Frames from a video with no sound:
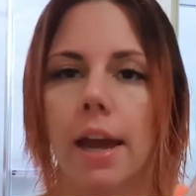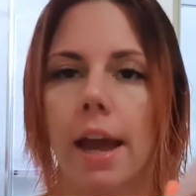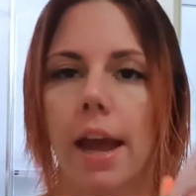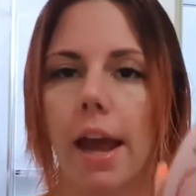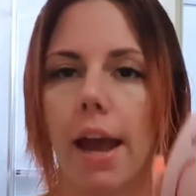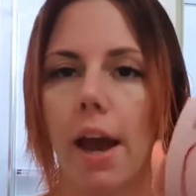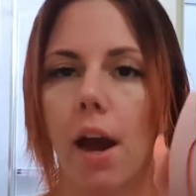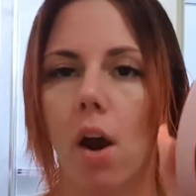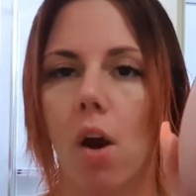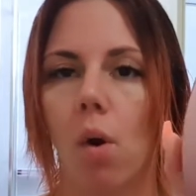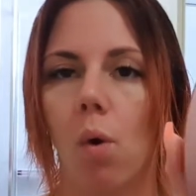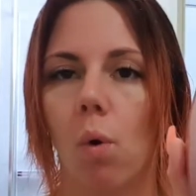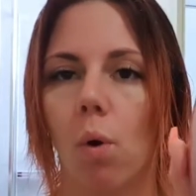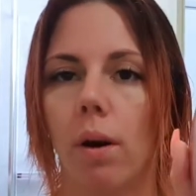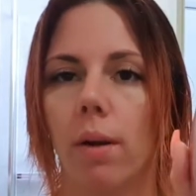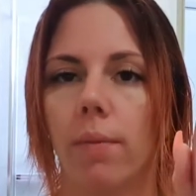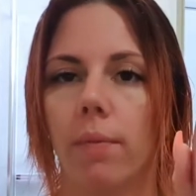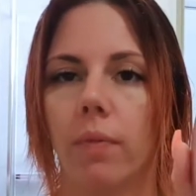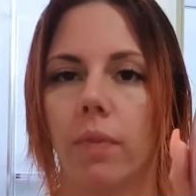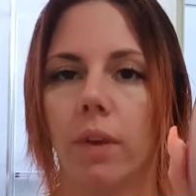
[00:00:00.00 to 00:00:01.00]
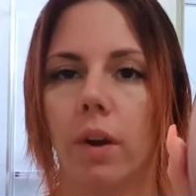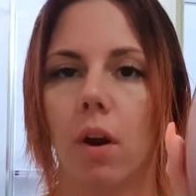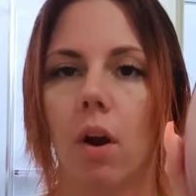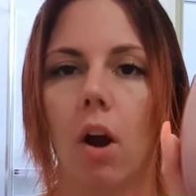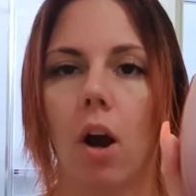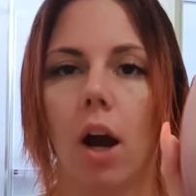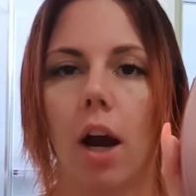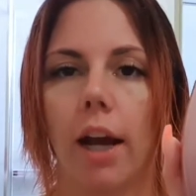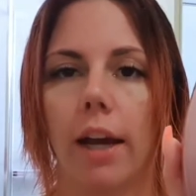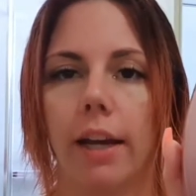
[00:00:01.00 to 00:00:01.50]
how
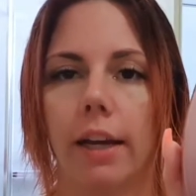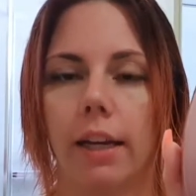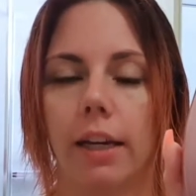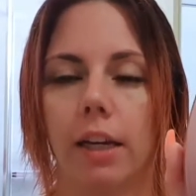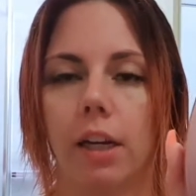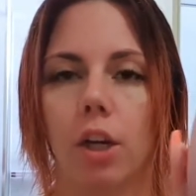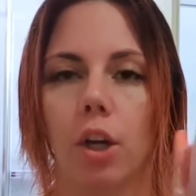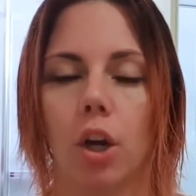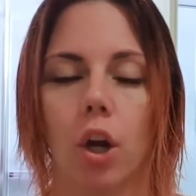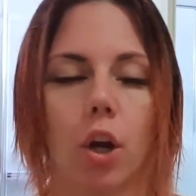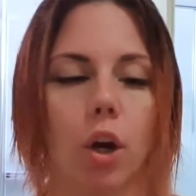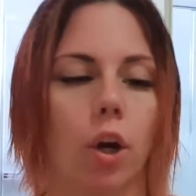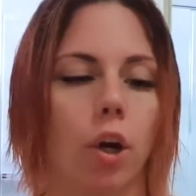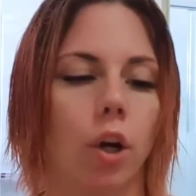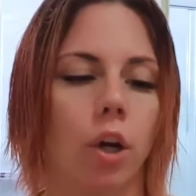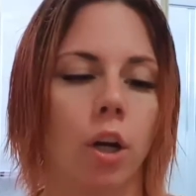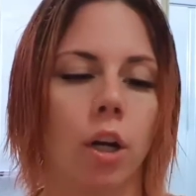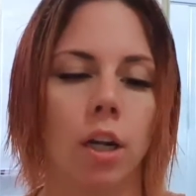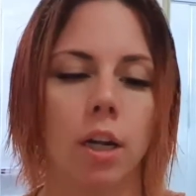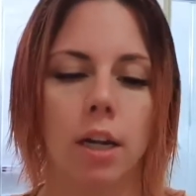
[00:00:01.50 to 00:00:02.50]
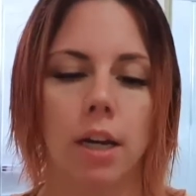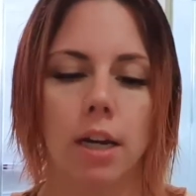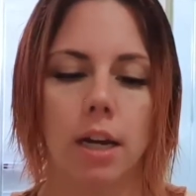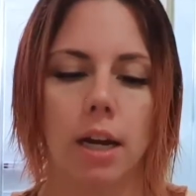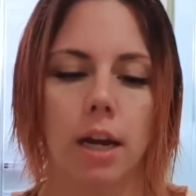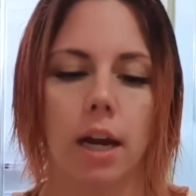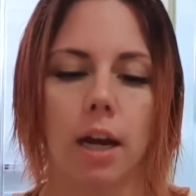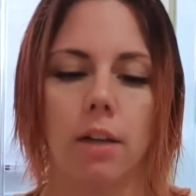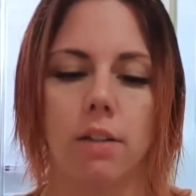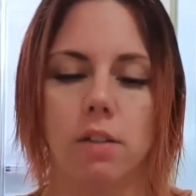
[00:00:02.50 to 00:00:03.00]
high it can go.
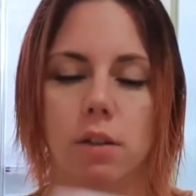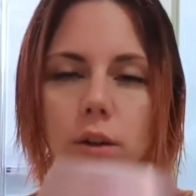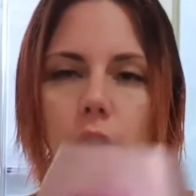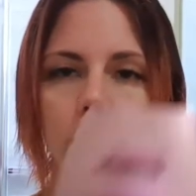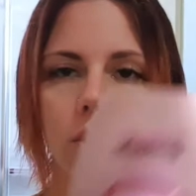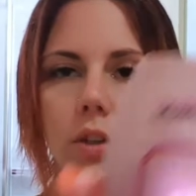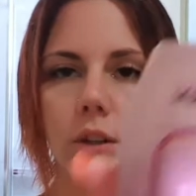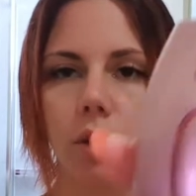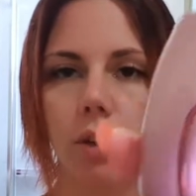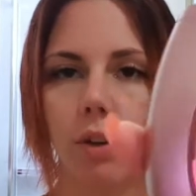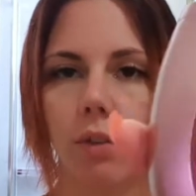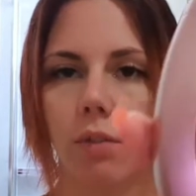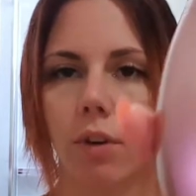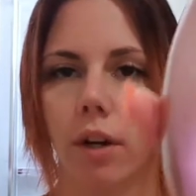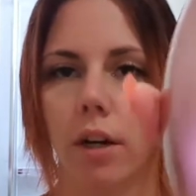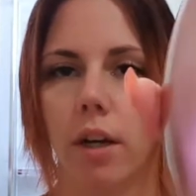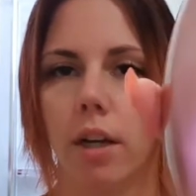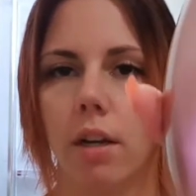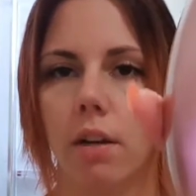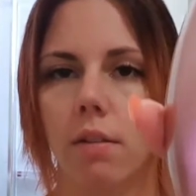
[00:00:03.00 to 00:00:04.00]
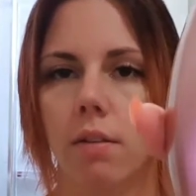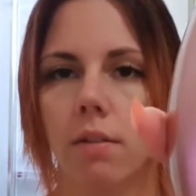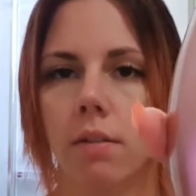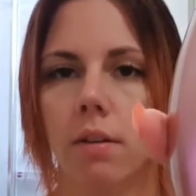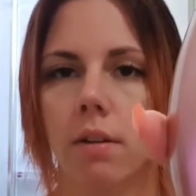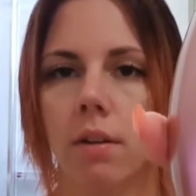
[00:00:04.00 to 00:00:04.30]
So I'll turn it on right now,